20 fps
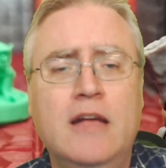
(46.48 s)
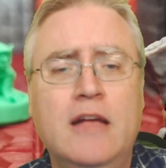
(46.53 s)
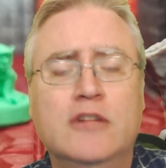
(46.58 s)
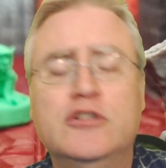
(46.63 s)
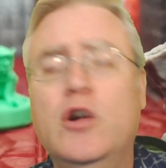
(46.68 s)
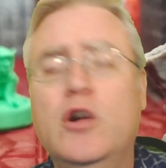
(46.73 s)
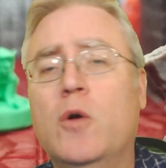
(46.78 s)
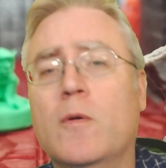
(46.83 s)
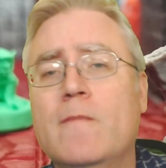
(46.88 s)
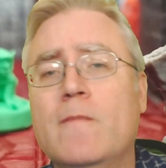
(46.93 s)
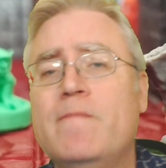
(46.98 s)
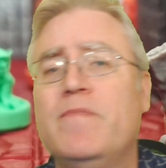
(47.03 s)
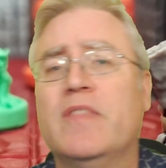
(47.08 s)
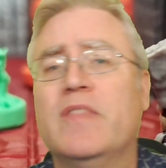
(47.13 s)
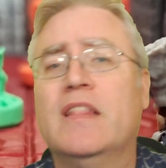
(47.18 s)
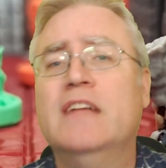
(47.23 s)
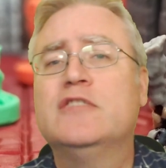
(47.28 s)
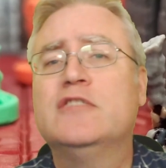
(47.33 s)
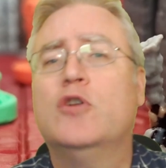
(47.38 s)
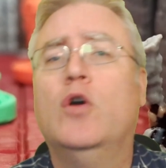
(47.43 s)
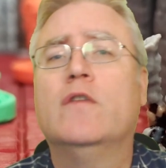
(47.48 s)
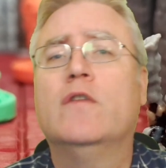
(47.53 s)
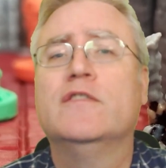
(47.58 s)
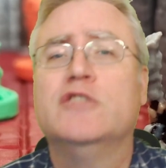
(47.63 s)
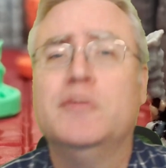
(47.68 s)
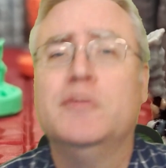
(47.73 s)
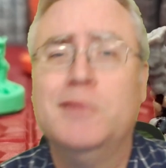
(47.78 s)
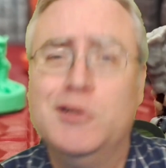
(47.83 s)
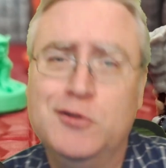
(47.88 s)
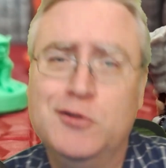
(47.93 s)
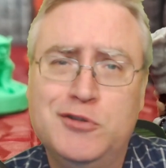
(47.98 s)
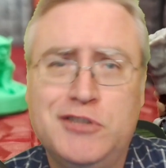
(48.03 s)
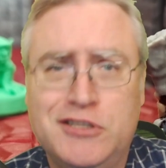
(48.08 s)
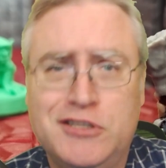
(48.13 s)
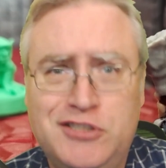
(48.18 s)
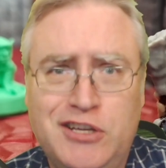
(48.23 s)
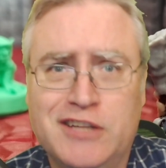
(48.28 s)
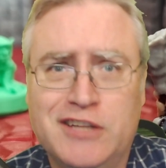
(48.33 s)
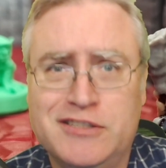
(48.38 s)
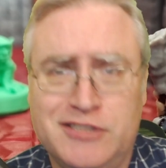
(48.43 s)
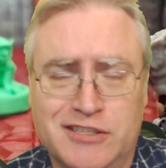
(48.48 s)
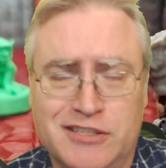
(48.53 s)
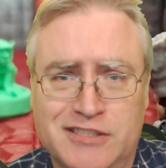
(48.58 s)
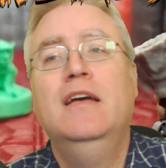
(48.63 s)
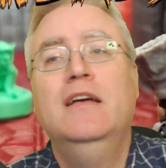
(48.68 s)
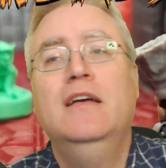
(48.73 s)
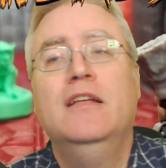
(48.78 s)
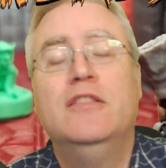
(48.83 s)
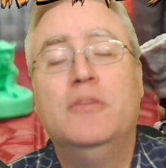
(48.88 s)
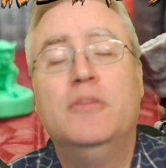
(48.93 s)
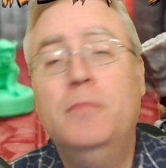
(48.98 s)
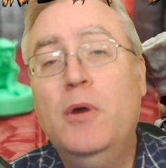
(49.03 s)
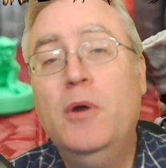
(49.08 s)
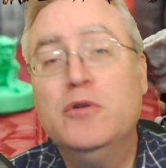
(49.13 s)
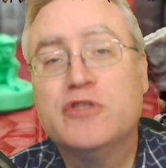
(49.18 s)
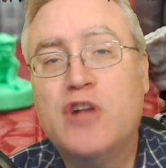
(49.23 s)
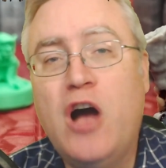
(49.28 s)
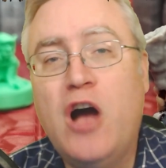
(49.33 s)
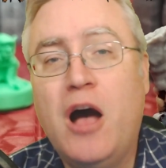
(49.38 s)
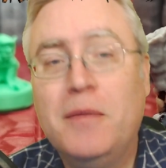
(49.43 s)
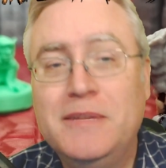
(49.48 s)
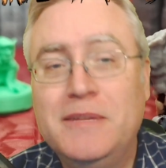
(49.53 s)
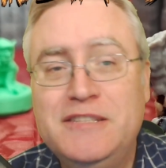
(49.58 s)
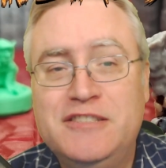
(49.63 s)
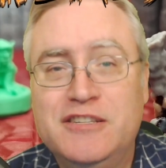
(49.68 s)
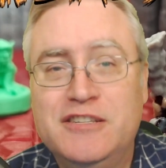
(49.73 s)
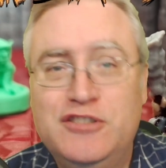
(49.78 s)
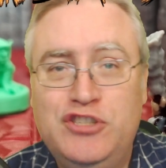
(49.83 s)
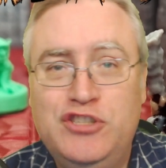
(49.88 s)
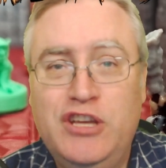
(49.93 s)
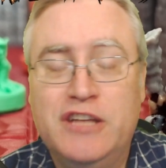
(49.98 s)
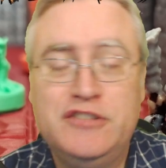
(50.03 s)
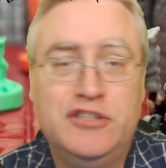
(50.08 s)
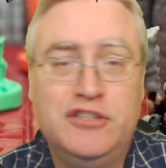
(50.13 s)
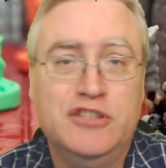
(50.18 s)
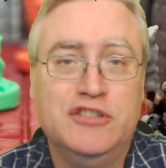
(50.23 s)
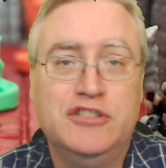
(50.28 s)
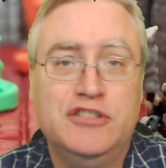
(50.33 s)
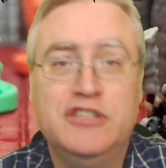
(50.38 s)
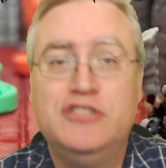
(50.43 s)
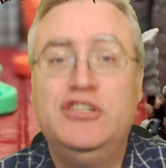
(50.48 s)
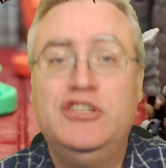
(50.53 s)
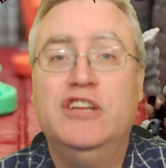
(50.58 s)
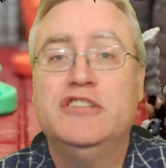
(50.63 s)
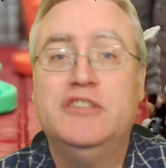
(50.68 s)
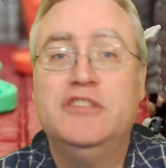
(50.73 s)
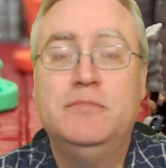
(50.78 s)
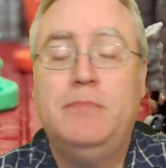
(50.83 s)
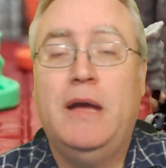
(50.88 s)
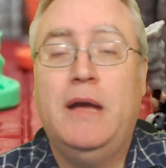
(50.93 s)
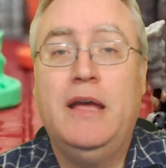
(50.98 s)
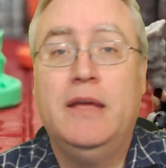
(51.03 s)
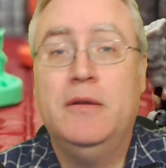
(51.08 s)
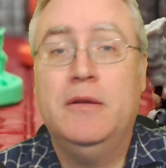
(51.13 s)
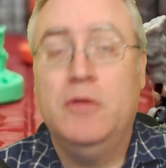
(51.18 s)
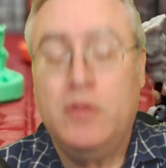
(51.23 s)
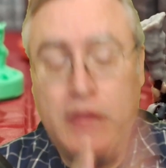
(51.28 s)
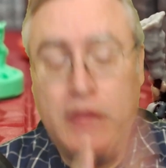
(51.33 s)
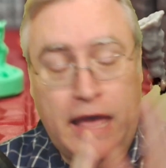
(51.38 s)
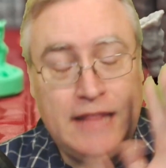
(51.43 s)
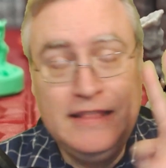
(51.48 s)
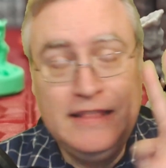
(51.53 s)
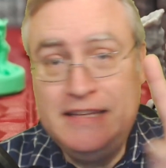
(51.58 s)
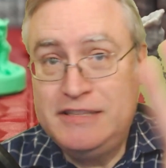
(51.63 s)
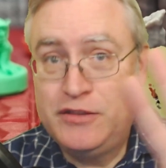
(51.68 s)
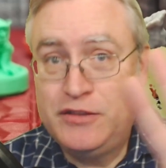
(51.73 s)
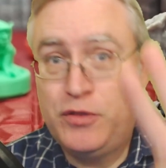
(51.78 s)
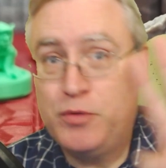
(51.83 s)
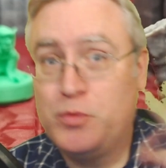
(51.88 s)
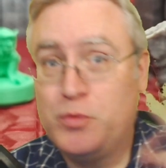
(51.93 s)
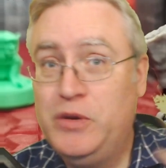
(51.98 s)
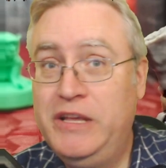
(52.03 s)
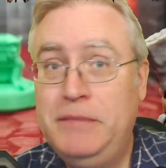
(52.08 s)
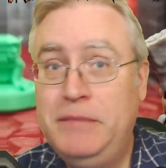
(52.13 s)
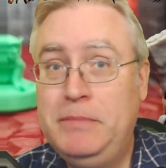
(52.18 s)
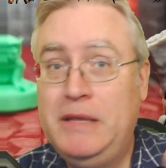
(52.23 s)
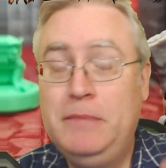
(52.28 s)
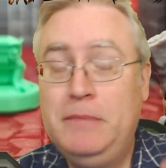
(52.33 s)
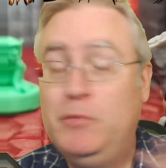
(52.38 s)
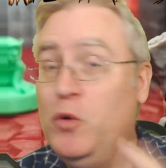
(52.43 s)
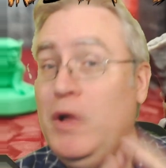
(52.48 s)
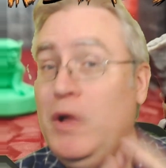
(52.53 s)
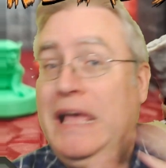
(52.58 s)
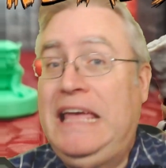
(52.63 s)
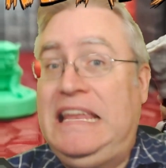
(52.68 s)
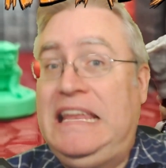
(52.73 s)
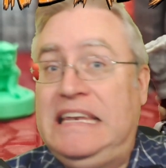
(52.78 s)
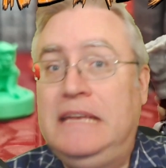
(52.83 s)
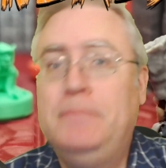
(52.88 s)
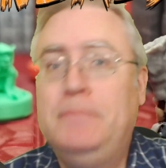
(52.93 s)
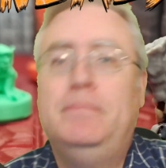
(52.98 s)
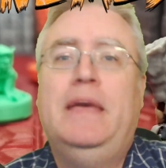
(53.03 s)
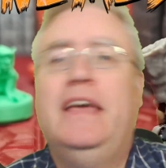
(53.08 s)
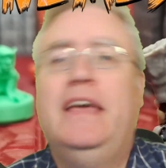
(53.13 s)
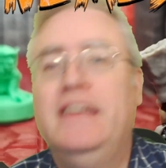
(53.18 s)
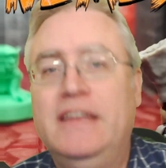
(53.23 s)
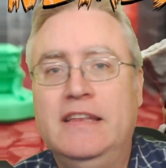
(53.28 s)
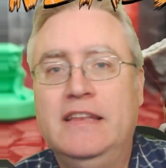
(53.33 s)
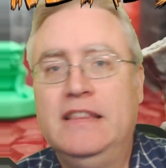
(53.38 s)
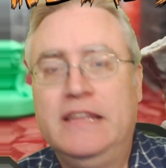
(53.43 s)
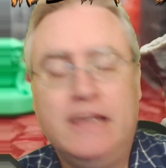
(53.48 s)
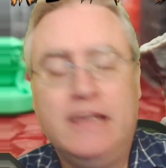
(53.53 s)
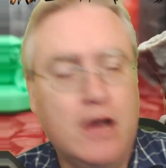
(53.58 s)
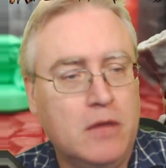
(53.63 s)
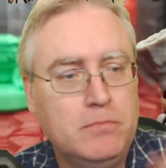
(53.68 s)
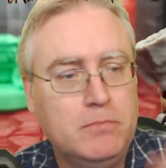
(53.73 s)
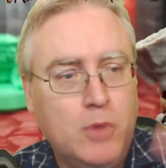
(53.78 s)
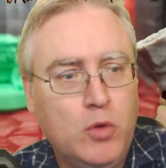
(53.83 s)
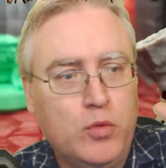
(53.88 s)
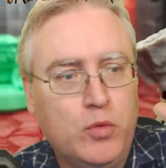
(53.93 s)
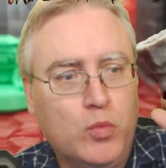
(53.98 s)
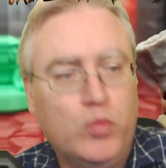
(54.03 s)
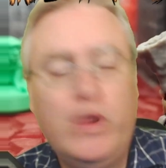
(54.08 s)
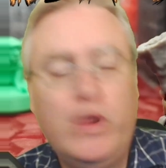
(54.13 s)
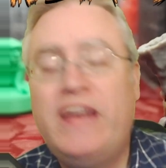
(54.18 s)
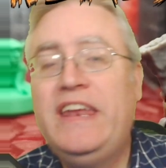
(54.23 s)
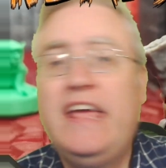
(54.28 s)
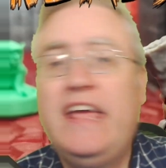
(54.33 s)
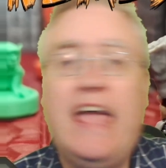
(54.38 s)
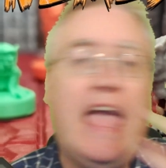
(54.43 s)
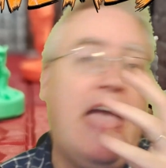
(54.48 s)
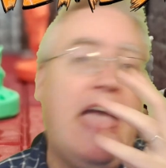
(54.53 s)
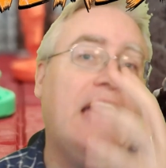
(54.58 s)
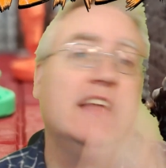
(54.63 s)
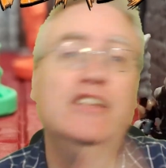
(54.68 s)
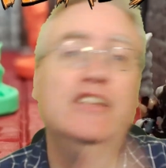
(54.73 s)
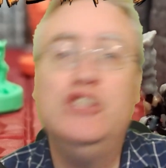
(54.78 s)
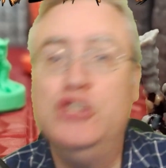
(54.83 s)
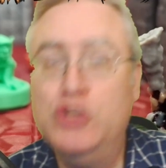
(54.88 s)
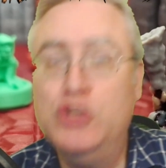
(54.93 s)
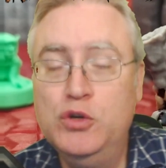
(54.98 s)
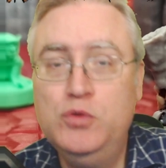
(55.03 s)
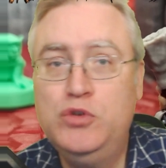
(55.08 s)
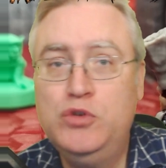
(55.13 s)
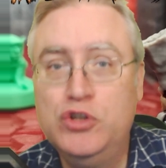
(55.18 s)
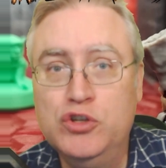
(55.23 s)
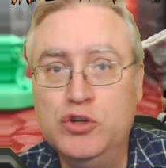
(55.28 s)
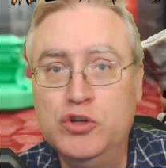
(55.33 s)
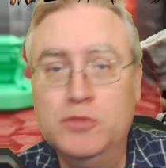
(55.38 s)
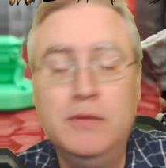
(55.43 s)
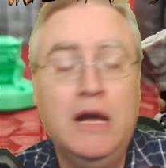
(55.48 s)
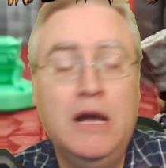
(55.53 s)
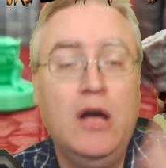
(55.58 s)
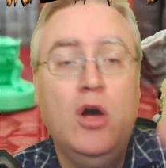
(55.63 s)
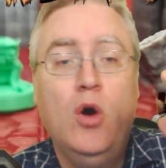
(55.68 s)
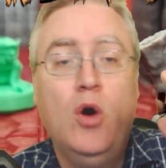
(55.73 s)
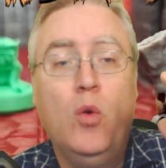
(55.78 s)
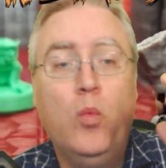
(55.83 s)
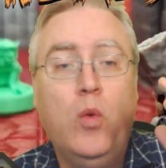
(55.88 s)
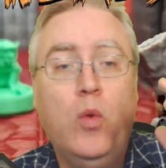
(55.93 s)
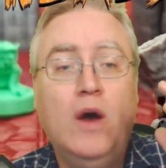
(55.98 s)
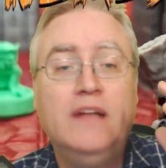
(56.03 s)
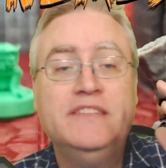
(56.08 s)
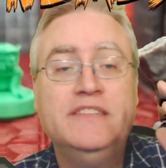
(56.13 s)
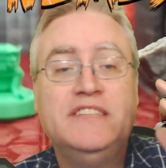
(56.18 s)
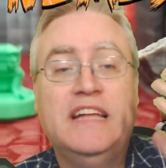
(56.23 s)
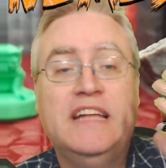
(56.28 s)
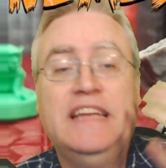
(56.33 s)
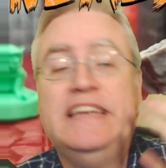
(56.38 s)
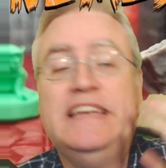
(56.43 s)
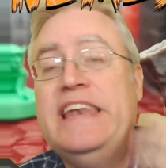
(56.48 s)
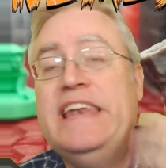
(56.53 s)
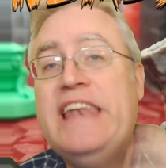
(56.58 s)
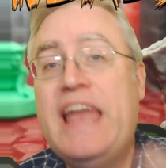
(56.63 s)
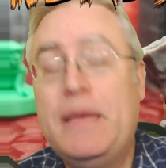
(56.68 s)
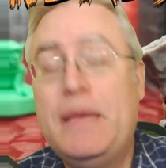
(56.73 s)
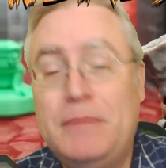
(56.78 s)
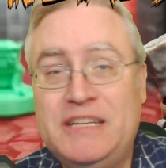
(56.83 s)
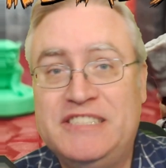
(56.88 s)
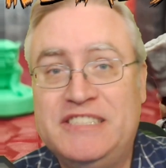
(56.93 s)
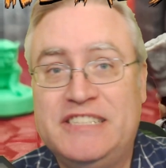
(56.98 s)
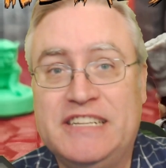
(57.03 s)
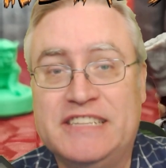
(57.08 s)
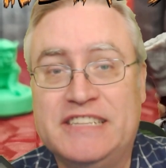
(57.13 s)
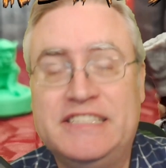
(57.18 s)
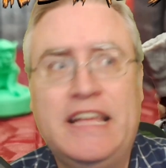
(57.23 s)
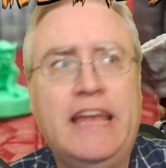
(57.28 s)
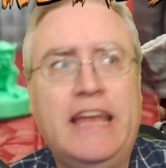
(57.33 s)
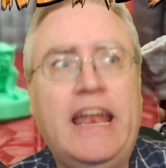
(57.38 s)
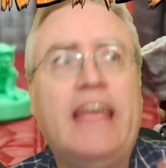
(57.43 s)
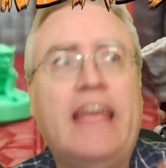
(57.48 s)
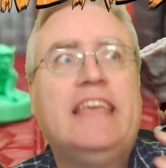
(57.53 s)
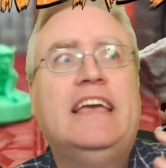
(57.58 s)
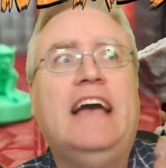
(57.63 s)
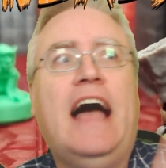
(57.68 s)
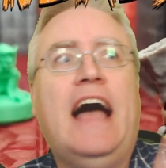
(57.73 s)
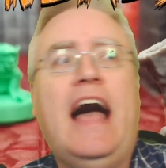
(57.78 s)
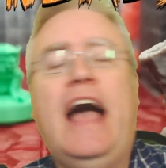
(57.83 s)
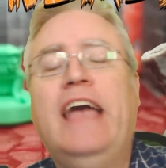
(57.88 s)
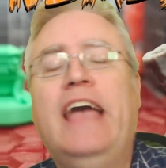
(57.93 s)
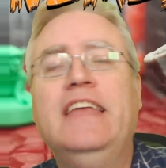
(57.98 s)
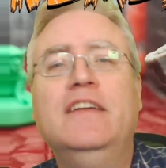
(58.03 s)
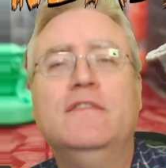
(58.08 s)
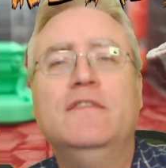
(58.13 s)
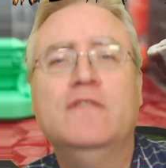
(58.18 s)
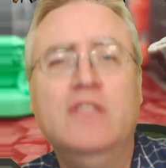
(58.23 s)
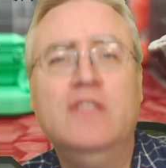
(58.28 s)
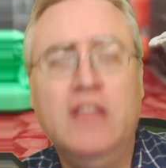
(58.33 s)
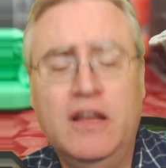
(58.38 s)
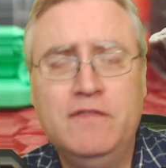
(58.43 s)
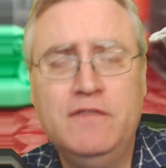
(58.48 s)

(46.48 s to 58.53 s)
So let's go over some of those suggestions. The most common suggestion suggested by at least three people independently on both Reddit and YouTube was Nemesis, and I kind of love